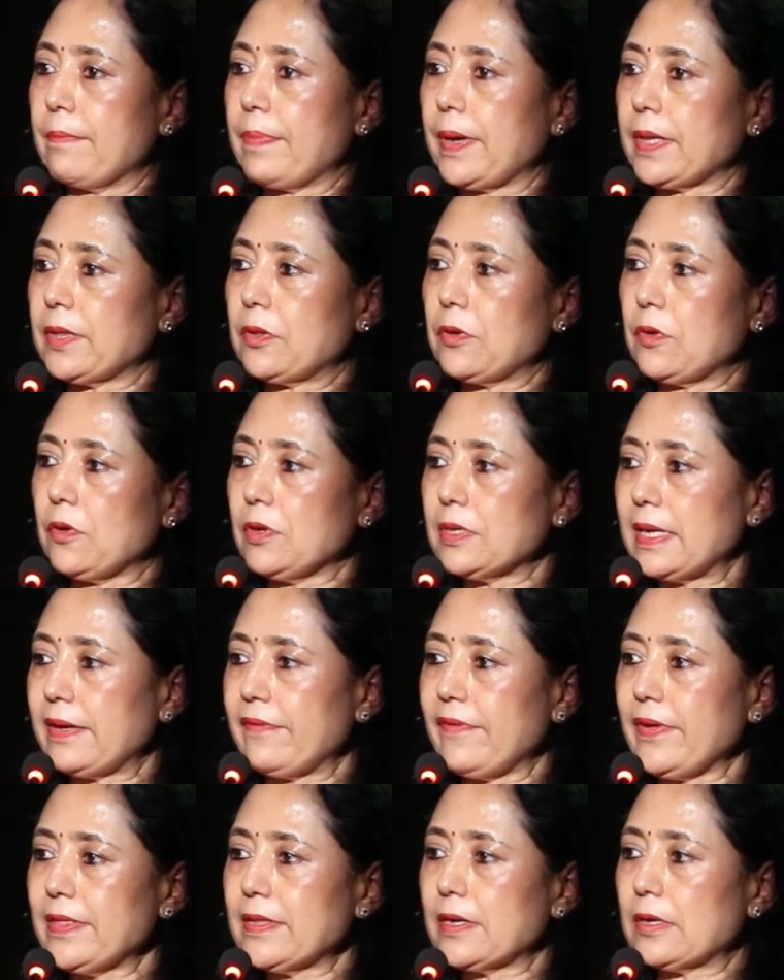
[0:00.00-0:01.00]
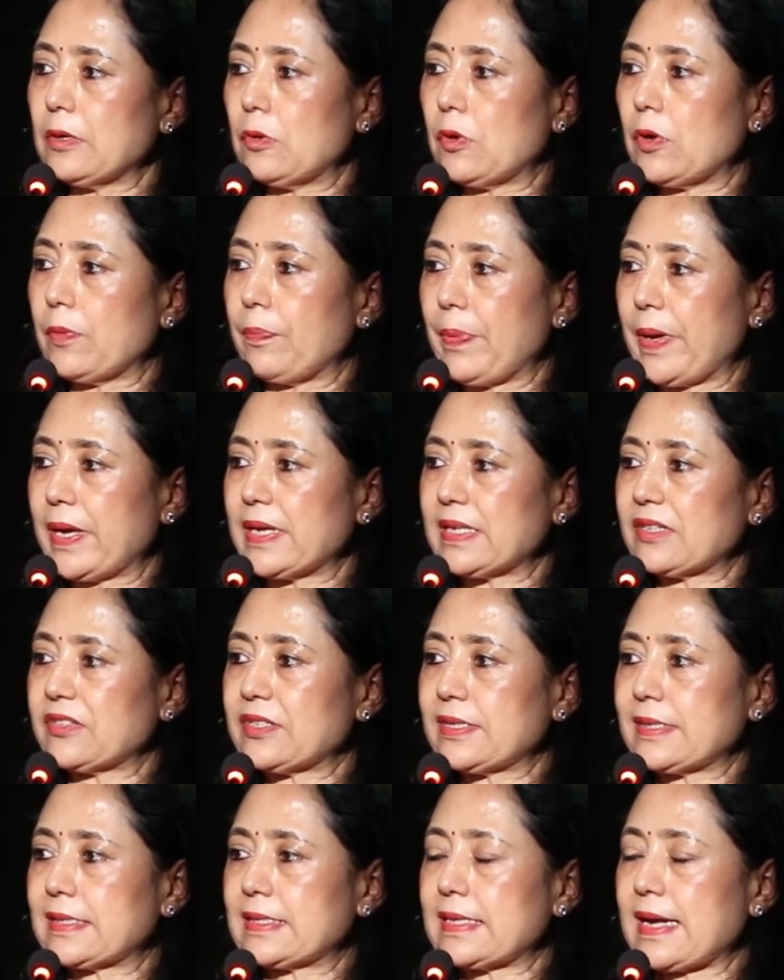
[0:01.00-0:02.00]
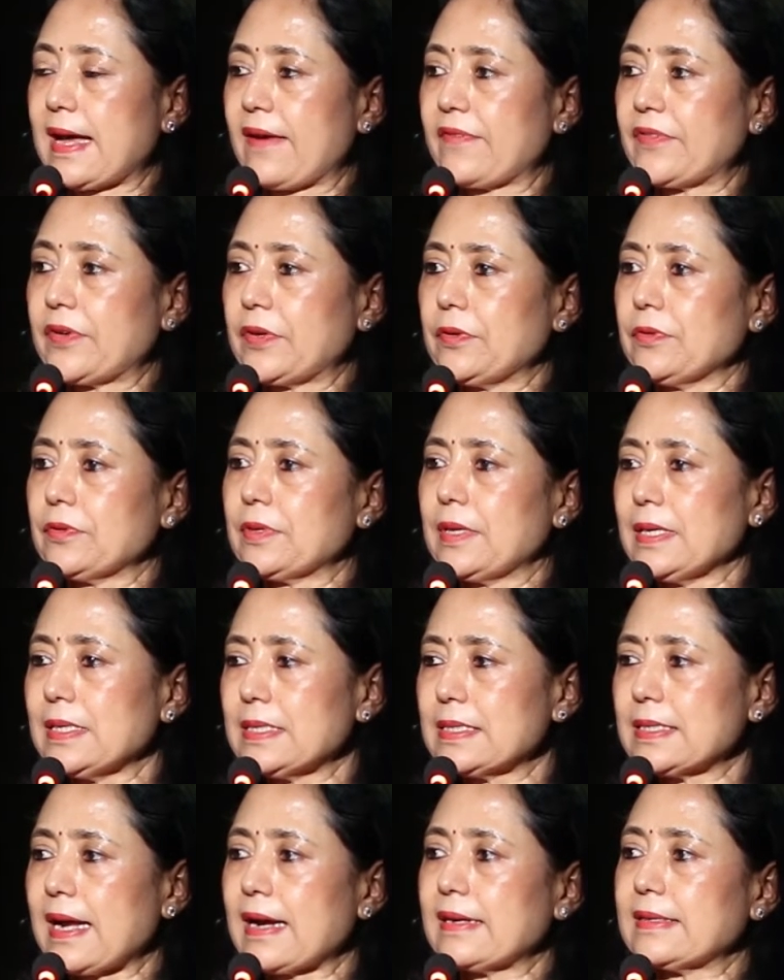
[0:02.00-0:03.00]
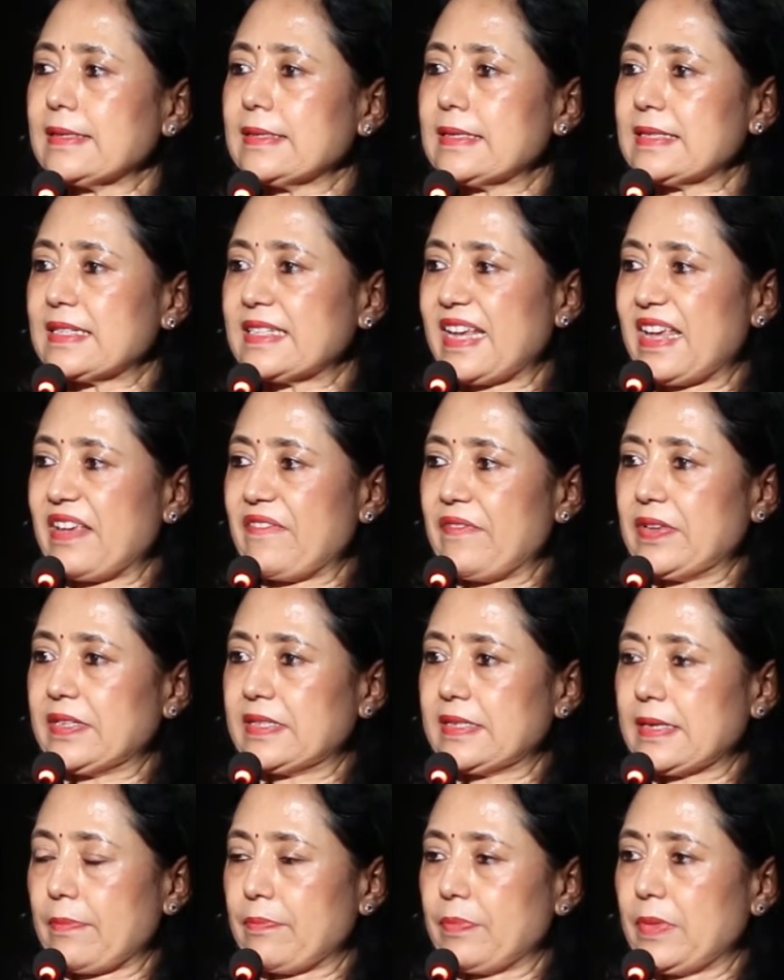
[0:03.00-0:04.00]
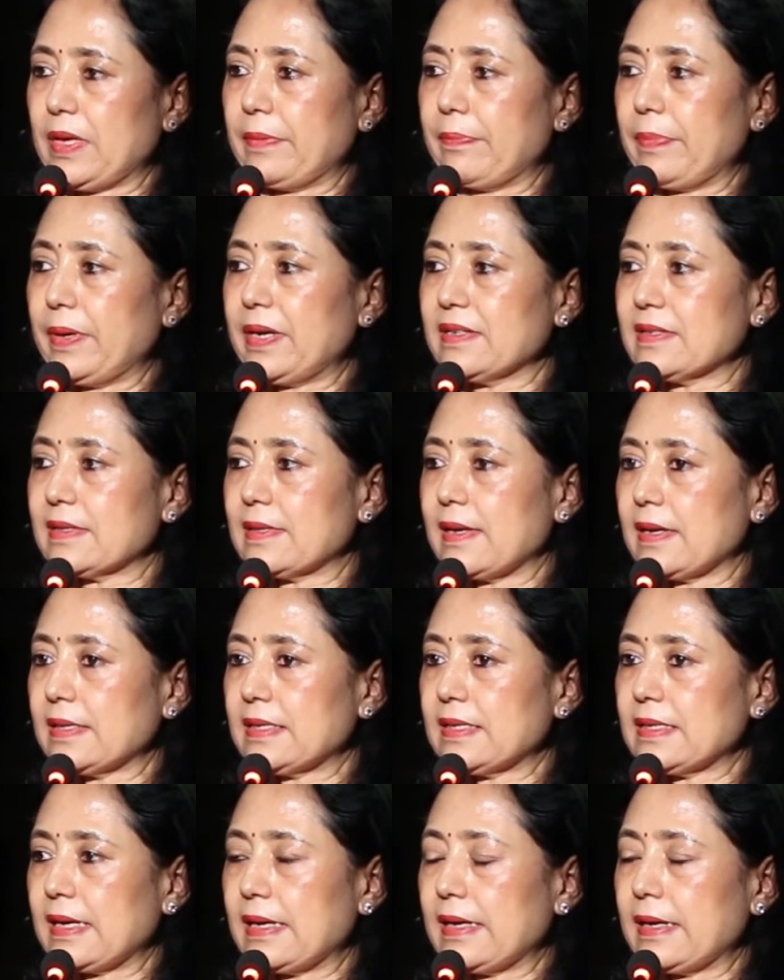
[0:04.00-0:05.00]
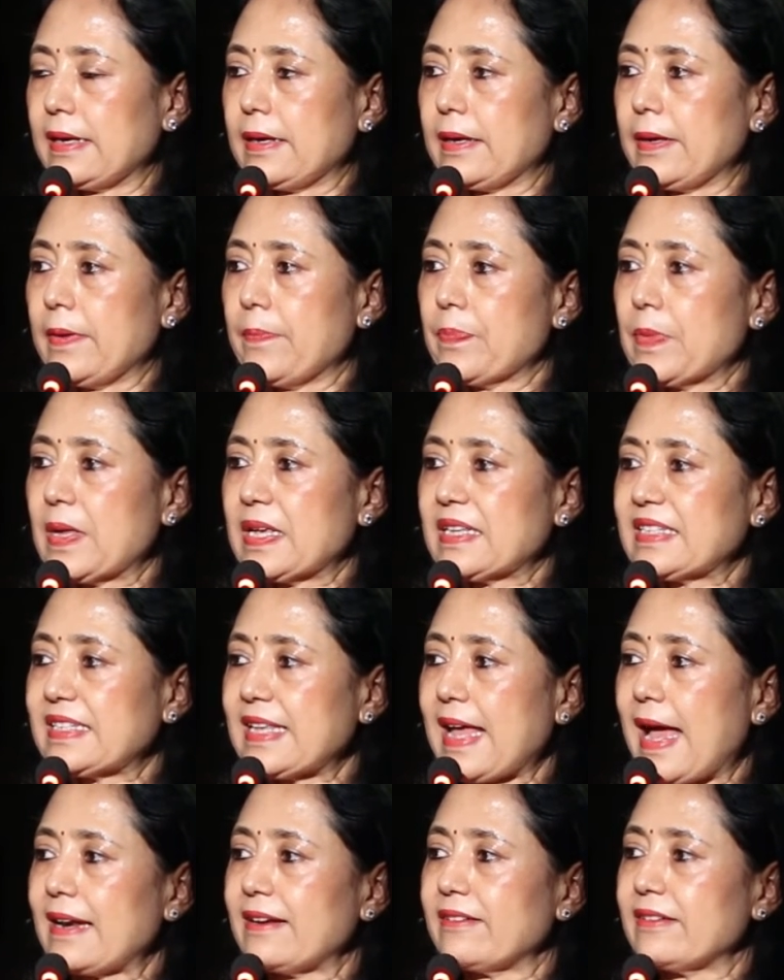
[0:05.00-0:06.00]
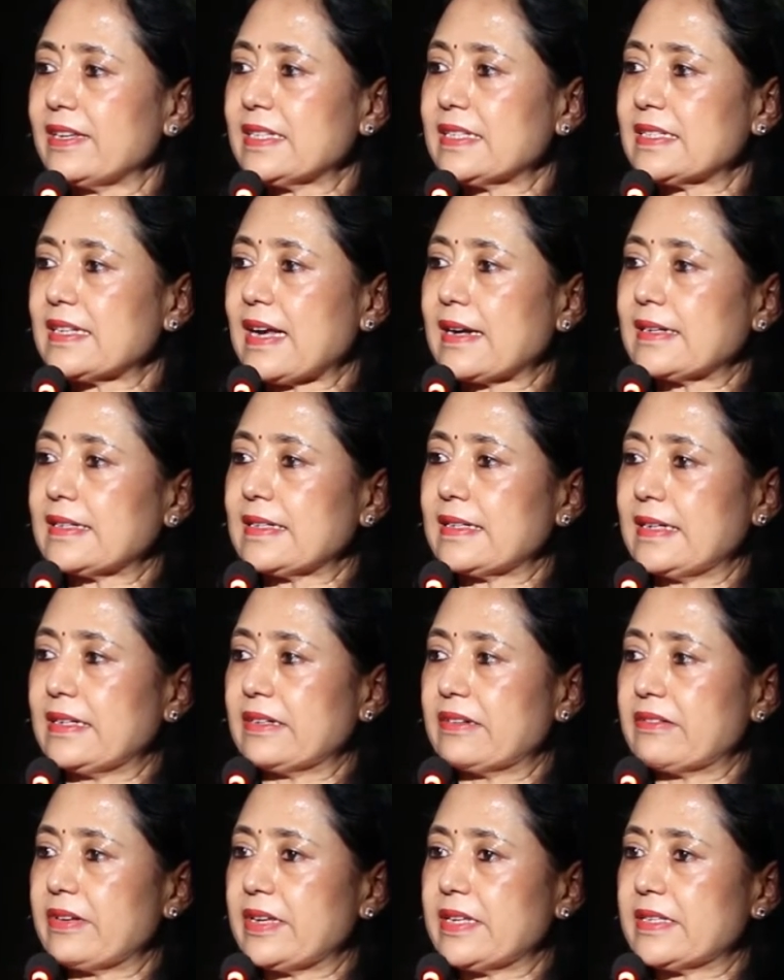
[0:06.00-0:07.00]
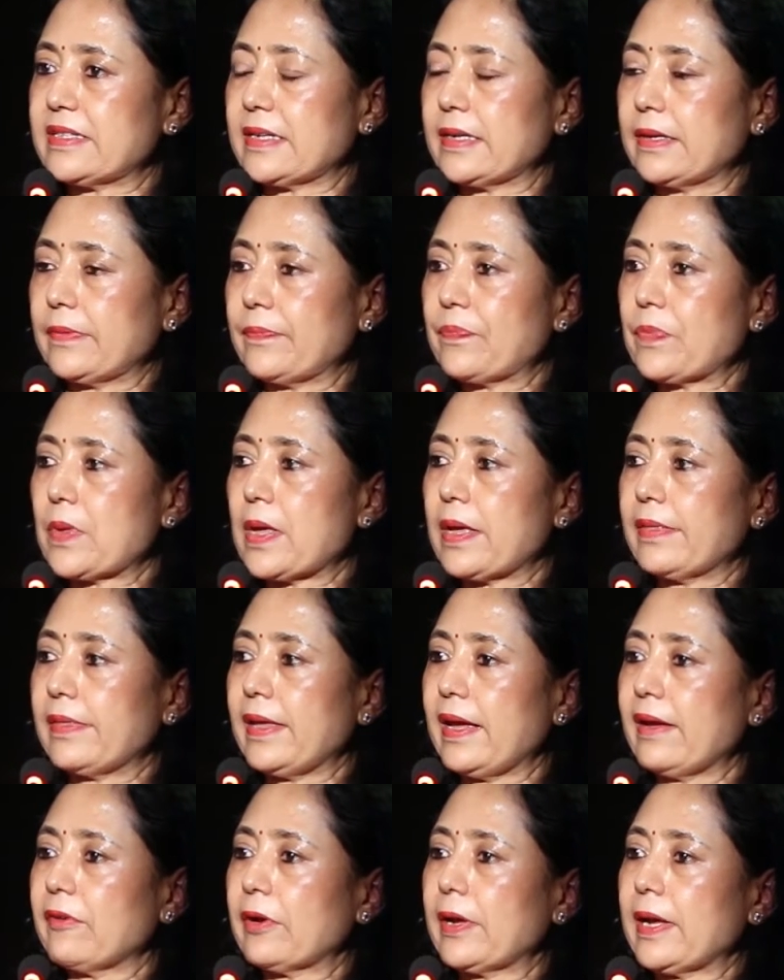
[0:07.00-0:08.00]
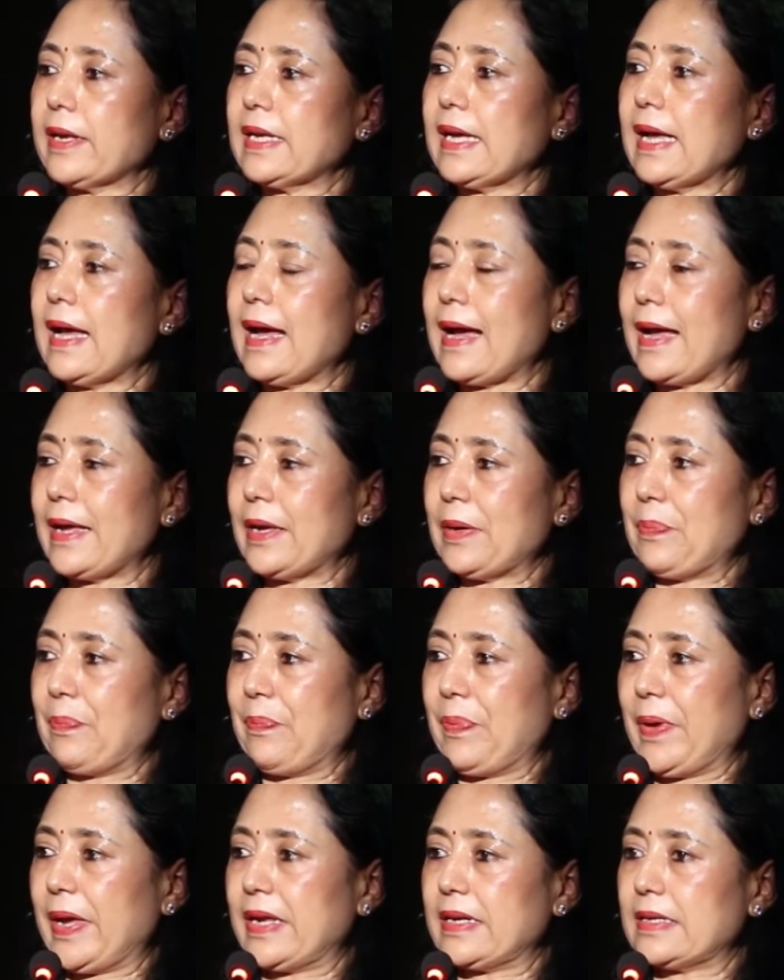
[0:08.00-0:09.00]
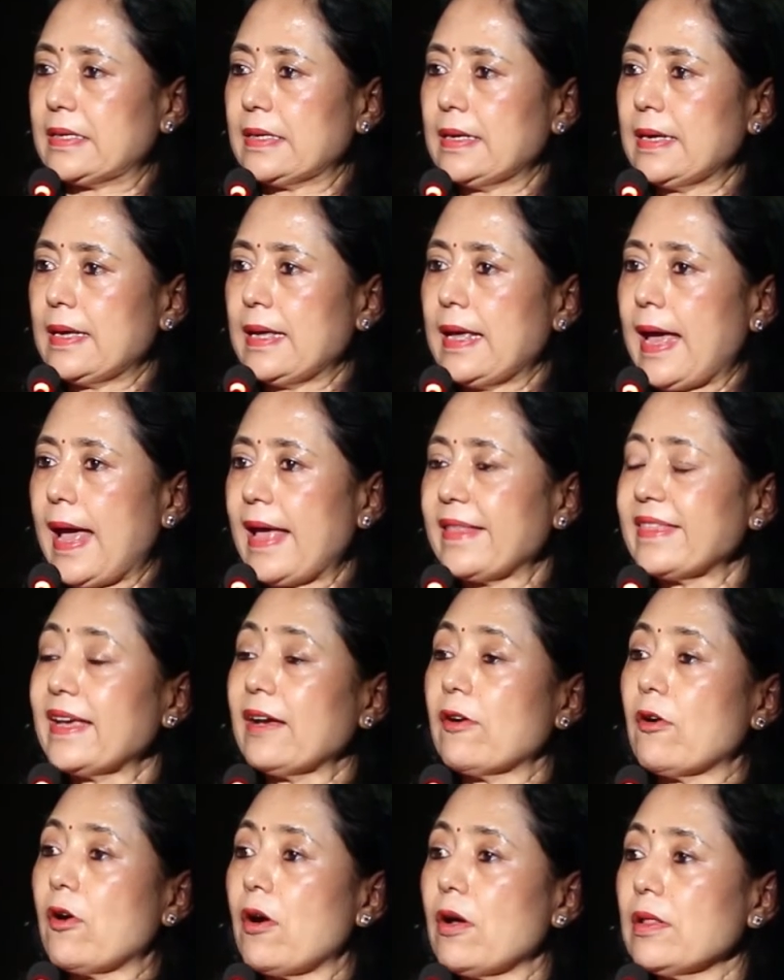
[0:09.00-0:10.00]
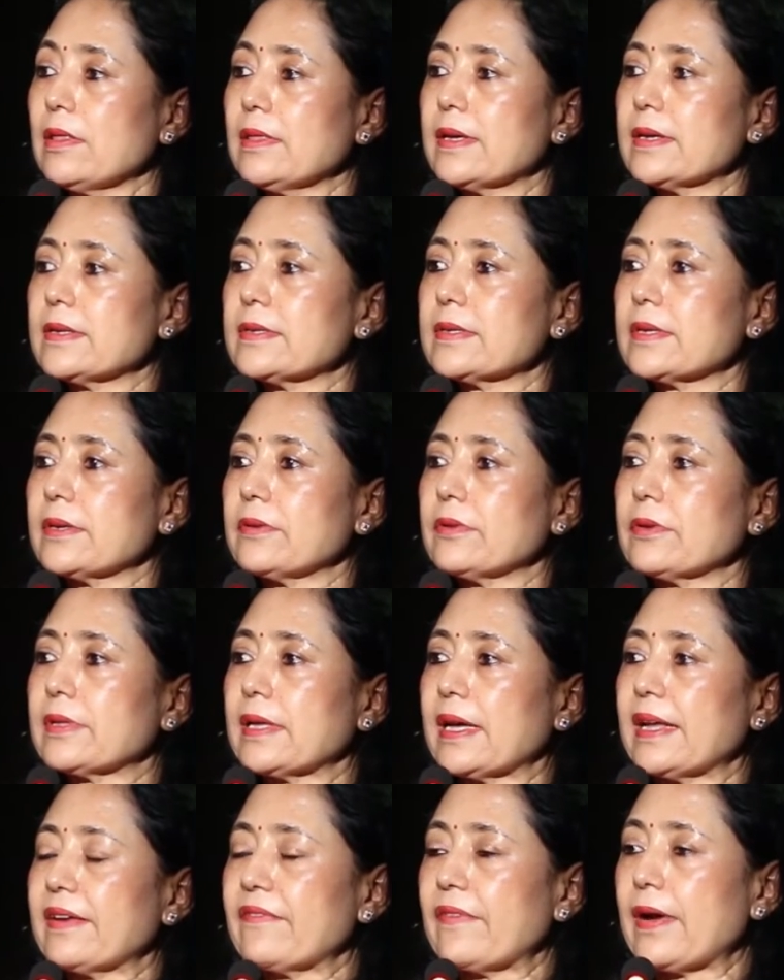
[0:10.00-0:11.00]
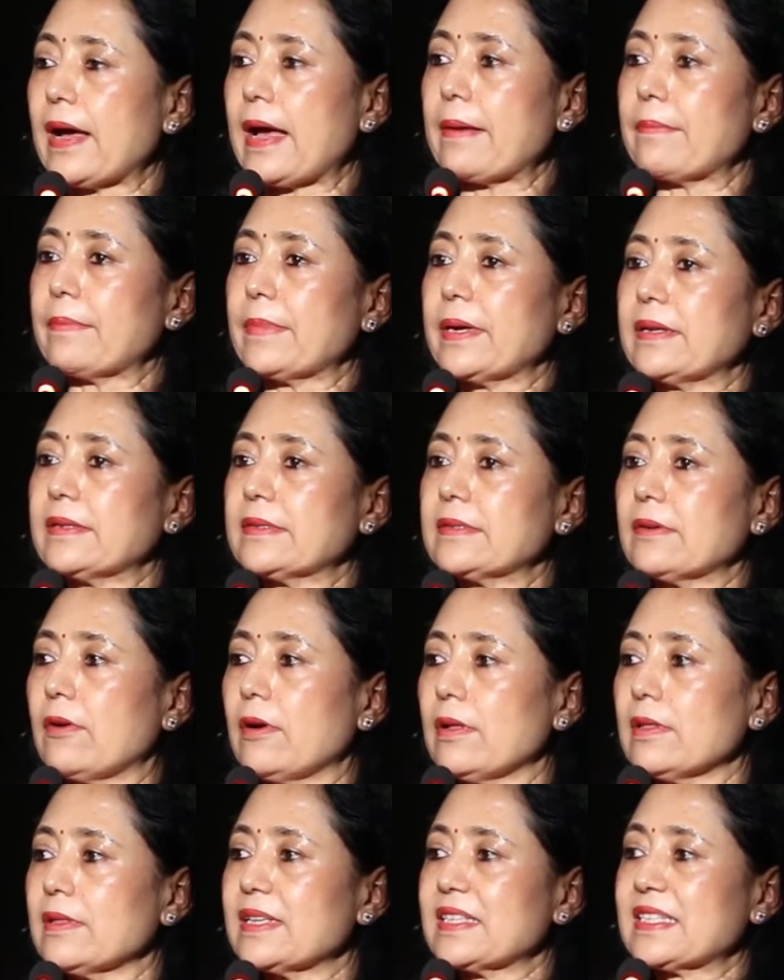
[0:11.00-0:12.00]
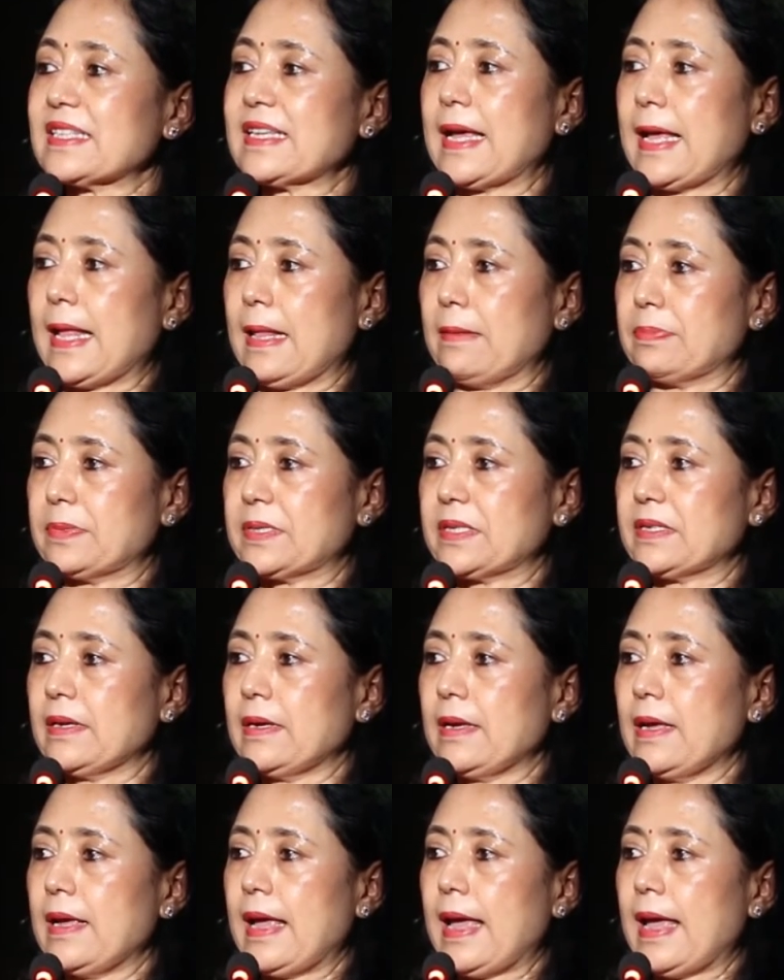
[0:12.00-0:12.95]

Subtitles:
But those, even the lower paid staff, you know, they started saving something because their salary started increasing. They were getting higher paid. I think all this, you know, the environment, all this helps.